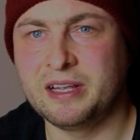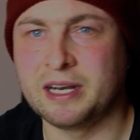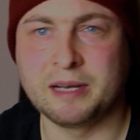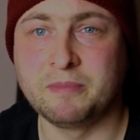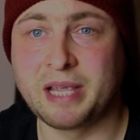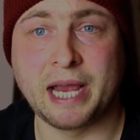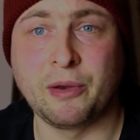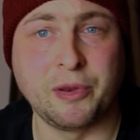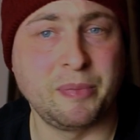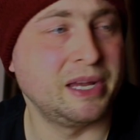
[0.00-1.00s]
and I'm getting
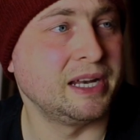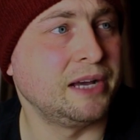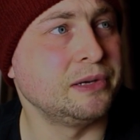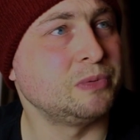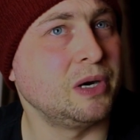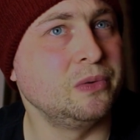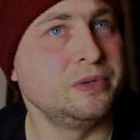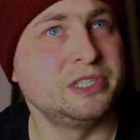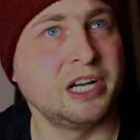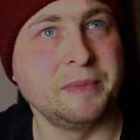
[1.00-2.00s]
on a bit now as well,
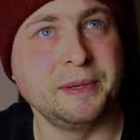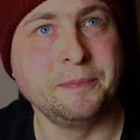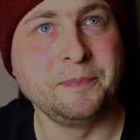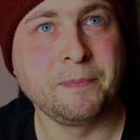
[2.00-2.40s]
do you know what I mean?